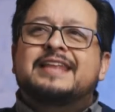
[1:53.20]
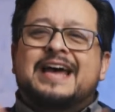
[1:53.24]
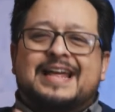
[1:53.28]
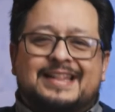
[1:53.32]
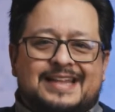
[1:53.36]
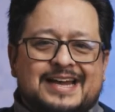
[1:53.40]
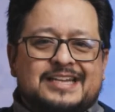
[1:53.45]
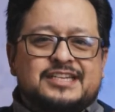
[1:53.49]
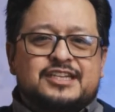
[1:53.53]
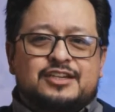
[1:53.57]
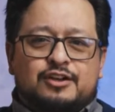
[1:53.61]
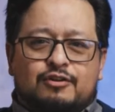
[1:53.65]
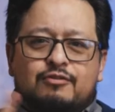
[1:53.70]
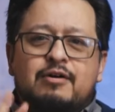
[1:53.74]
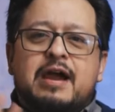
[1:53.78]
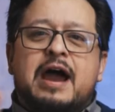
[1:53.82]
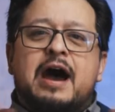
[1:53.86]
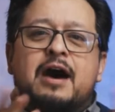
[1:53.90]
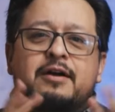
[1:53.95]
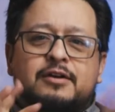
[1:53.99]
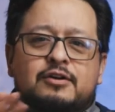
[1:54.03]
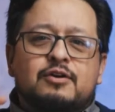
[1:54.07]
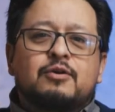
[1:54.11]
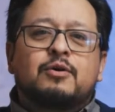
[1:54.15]
that, that's the
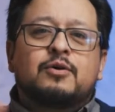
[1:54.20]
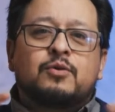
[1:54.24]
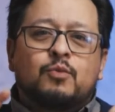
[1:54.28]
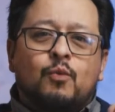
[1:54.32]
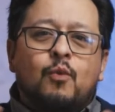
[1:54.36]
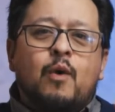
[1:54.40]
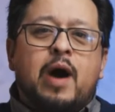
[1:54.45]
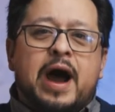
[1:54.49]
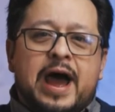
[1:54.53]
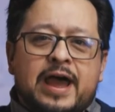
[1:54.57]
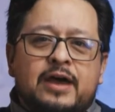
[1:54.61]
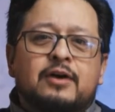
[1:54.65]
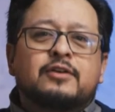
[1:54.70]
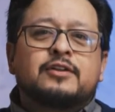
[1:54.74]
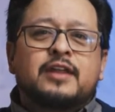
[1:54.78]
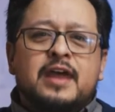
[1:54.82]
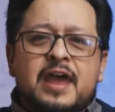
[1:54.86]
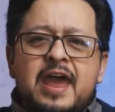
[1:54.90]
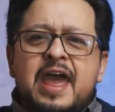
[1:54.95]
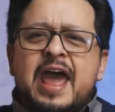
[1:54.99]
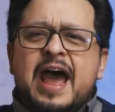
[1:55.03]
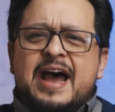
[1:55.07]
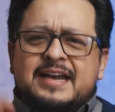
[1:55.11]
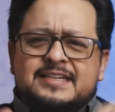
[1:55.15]
crowd going wild
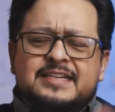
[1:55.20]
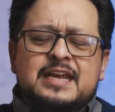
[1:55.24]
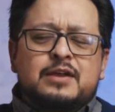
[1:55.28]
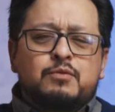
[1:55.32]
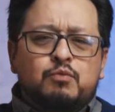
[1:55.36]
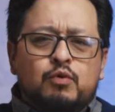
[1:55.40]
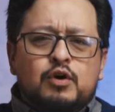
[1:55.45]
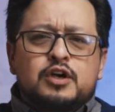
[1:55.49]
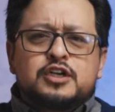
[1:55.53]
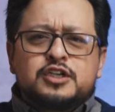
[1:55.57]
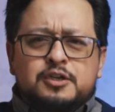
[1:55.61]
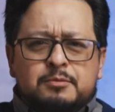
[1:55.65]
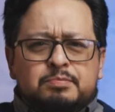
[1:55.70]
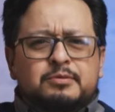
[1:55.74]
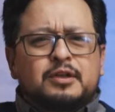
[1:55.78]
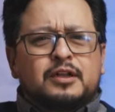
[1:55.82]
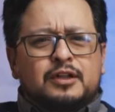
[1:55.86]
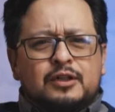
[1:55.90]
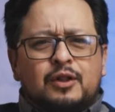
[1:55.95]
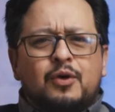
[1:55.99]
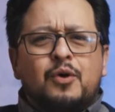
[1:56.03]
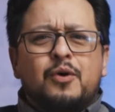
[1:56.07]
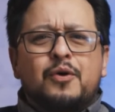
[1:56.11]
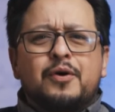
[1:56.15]
as they worship the
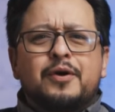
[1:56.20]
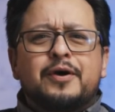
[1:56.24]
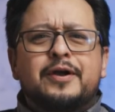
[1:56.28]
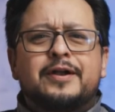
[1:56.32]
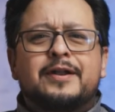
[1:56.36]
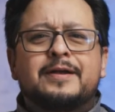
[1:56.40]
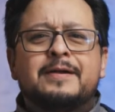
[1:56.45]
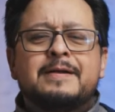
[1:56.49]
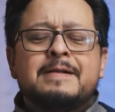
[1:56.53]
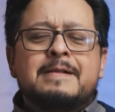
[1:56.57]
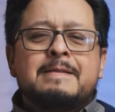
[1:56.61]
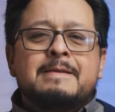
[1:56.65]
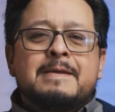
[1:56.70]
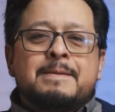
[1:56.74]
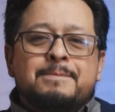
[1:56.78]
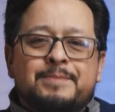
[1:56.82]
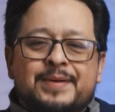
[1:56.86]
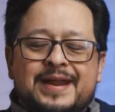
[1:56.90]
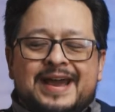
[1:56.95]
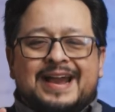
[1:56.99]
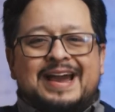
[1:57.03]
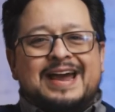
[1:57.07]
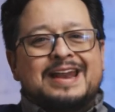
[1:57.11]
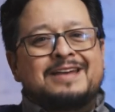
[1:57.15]
Lord.
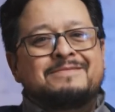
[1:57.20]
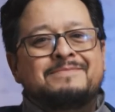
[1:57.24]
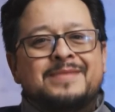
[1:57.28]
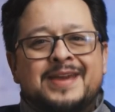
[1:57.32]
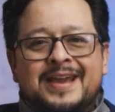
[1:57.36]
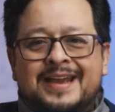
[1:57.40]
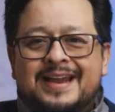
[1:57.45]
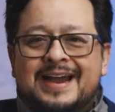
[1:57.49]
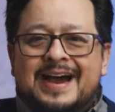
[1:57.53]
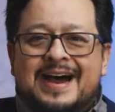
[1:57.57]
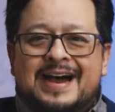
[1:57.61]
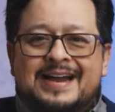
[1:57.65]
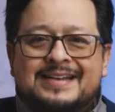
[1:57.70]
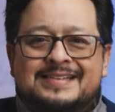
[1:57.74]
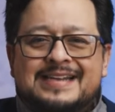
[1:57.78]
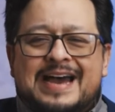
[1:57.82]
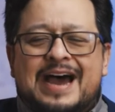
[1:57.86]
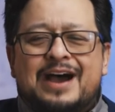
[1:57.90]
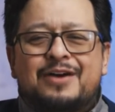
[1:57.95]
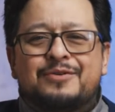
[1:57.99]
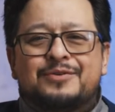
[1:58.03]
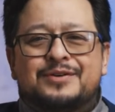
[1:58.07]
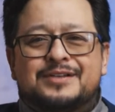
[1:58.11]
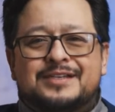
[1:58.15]
But I gotta admit, guys,
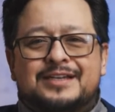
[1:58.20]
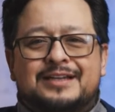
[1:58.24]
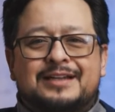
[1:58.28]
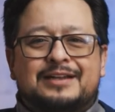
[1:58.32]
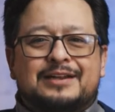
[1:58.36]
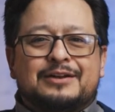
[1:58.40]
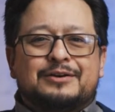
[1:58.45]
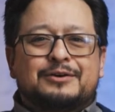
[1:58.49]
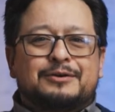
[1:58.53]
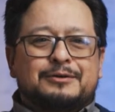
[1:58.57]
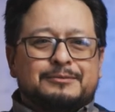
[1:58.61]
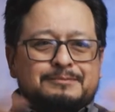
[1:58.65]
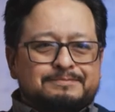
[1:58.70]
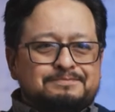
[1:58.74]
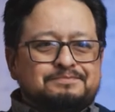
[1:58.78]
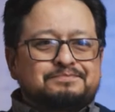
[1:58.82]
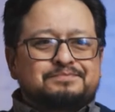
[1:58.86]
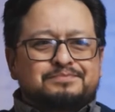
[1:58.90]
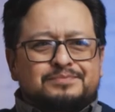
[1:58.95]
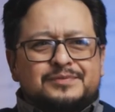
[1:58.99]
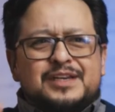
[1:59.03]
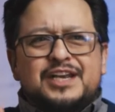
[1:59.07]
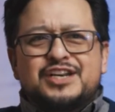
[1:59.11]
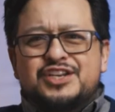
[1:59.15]
I was a little
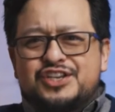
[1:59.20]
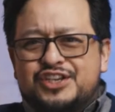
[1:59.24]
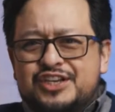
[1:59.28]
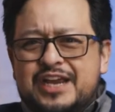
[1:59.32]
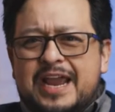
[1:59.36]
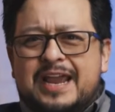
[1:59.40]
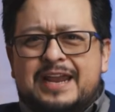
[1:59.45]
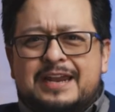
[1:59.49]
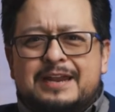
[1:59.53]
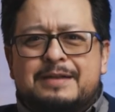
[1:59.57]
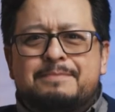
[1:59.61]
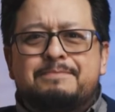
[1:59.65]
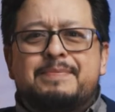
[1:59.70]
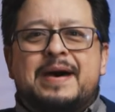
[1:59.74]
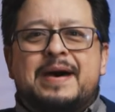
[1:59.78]
jaded